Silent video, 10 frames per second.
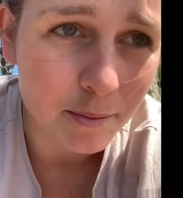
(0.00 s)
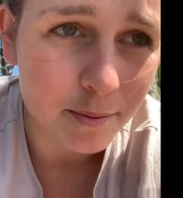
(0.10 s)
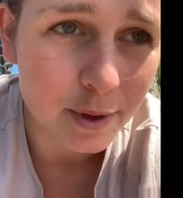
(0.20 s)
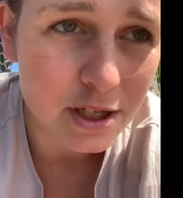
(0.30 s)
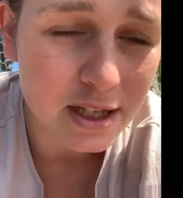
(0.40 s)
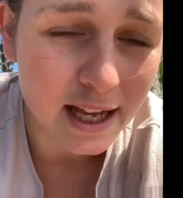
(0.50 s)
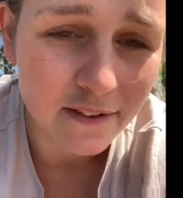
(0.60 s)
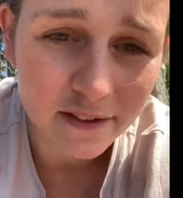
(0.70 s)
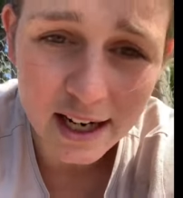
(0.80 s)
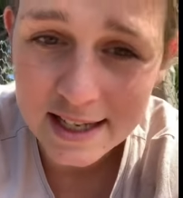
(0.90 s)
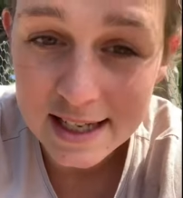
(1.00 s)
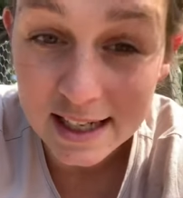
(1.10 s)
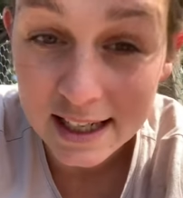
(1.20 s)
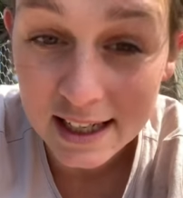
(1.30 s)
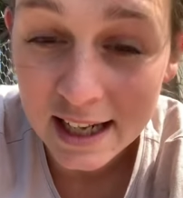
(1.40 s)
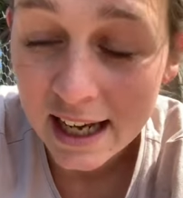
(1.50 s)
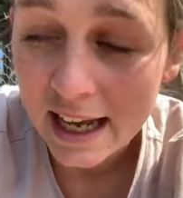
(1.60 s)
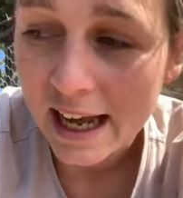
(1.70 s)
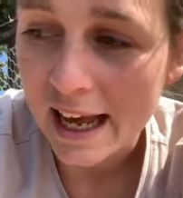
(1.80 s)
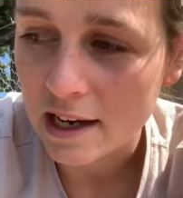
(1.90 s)
which they're nested in,
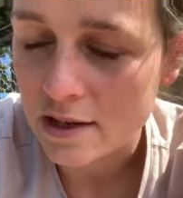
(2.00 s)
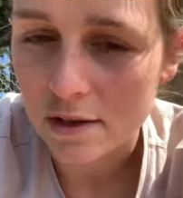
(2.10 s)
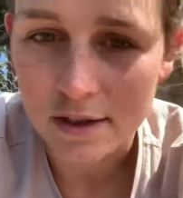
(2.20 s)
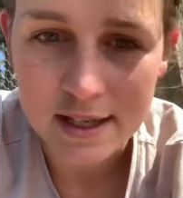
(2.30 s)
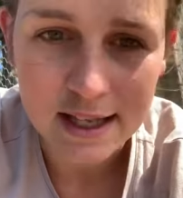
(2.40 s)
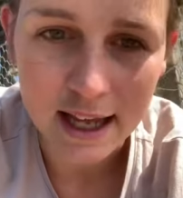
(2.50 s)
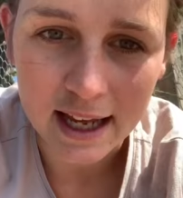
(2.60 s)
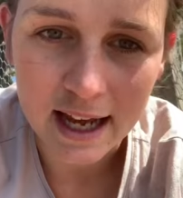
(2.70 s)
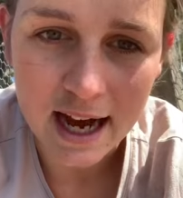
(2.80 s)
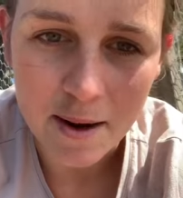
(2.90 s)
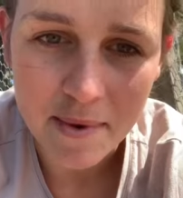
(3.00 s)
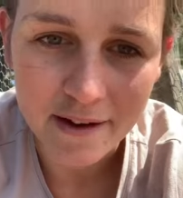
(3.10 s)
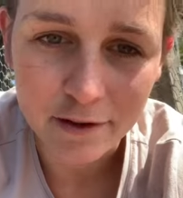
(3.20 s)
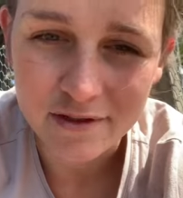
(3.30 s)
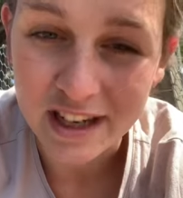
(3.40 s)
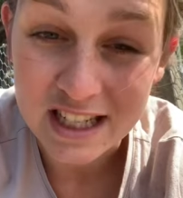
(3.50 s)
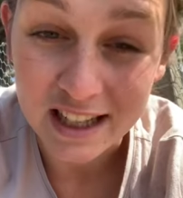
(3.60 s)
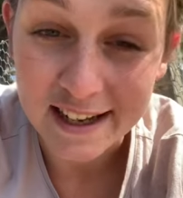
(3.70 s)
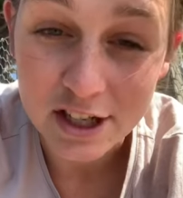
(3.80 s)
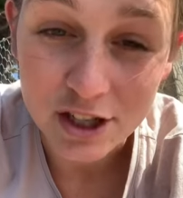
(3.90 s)
and as long as they have good
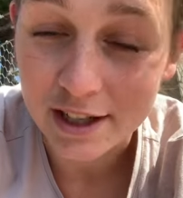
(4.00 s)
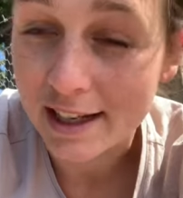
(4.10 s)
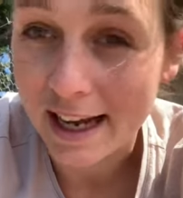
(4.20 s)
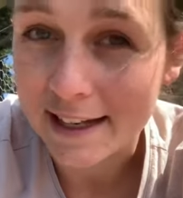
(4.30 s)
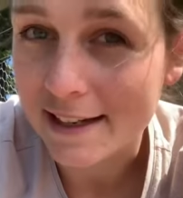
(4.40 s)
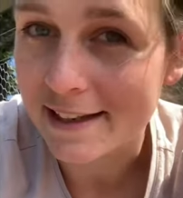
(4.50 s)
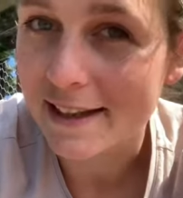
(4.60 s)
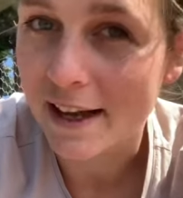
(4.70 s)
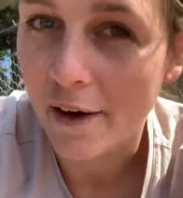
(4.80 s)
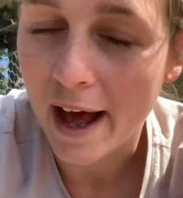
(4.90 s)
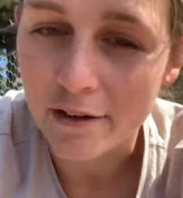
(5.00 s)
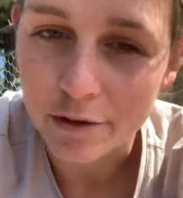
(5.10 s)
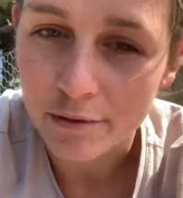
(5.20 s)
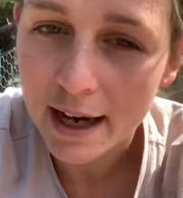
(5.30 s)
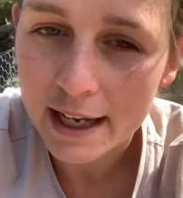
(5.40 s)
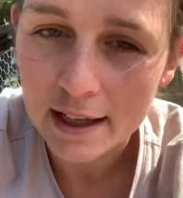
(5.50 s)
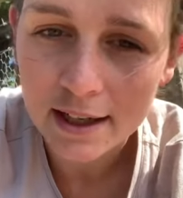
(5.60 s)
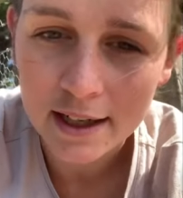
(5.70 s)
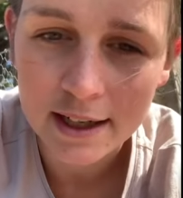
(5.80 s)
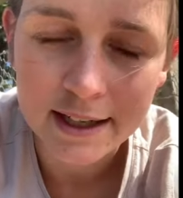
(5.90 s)
ventilation and they're out of the
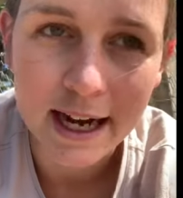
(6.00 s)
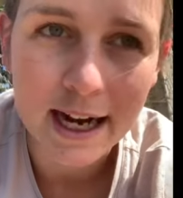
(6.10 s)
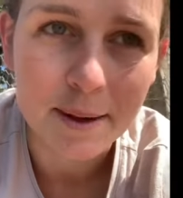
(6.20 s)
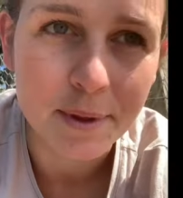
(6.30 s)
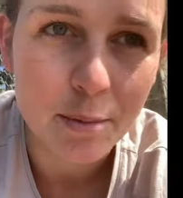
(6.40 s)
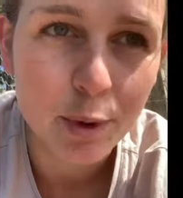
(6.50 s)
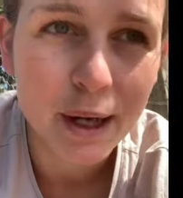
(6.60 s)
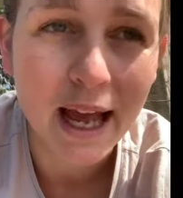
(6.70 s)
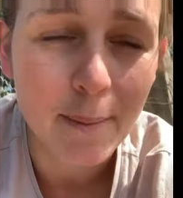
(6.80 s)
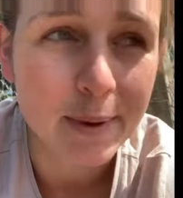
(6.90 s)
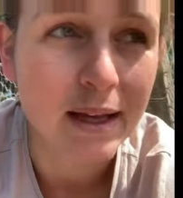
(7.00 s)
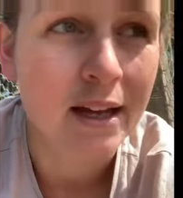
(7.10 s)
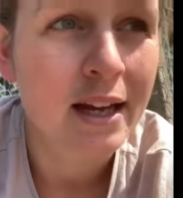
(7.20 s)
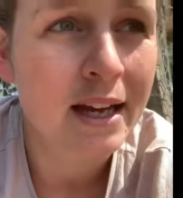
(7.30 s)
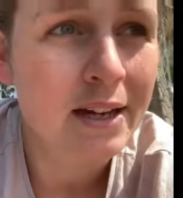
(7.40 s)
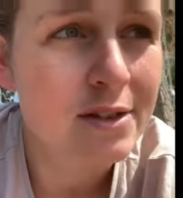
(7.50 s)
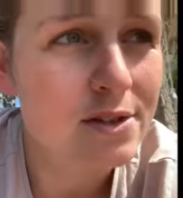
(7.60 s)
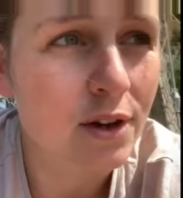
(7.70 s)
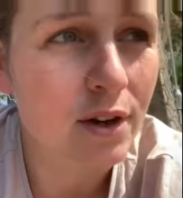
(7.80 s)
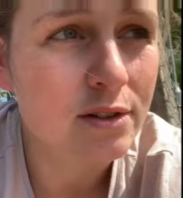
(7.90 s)
rain, they're pretty happy.
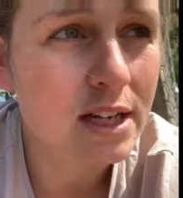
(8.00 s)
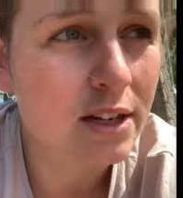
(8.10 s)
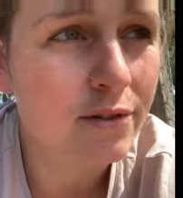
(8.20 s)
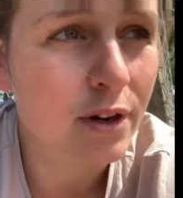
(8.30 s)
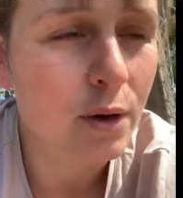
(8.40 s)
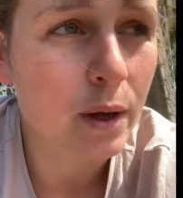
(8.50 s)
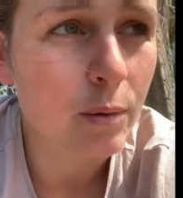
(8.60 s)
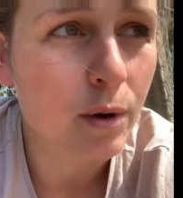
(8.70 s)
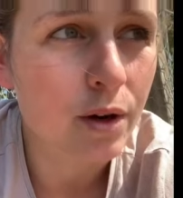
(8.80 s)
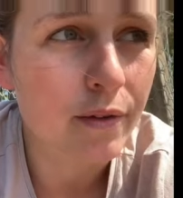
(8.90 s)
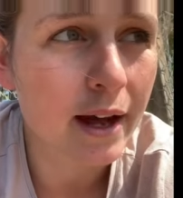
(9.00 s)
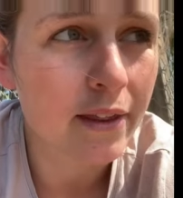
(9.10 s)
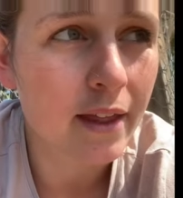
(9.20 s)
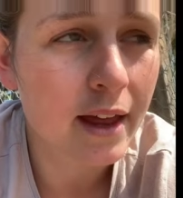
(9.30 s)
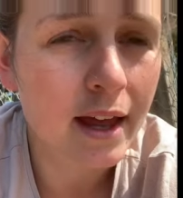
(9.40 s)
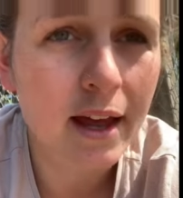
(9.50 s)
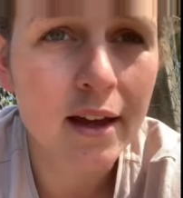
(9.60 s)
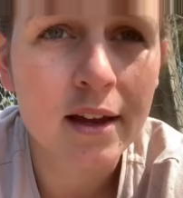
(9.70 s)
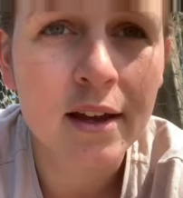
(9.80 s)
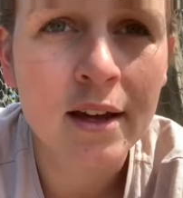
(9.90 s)
So I'll take you for a quick walk around
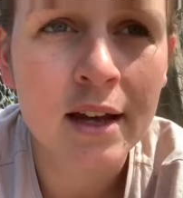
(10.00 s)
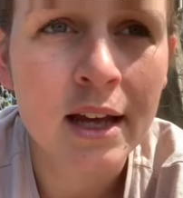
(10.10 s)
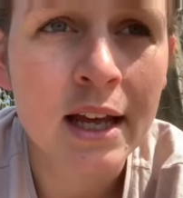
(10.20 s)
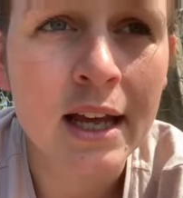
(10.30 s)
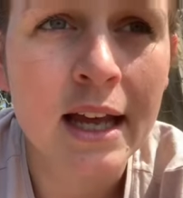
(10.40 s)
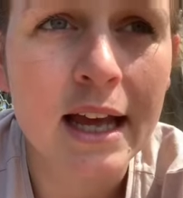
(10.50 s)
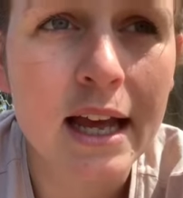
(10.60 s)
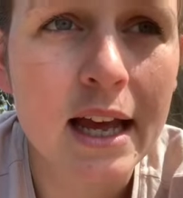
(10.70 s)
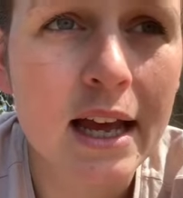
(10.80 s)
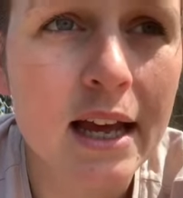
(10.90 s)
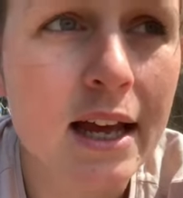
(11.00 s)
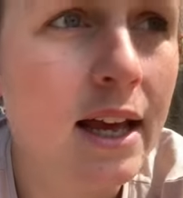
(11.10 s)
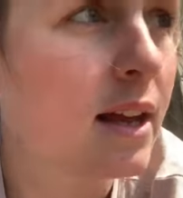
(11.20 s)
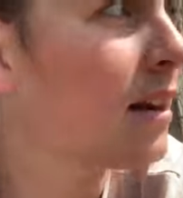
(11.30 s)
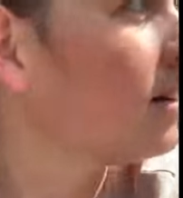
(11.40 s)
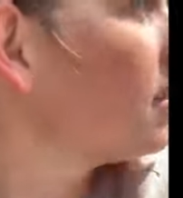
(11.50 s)
there. And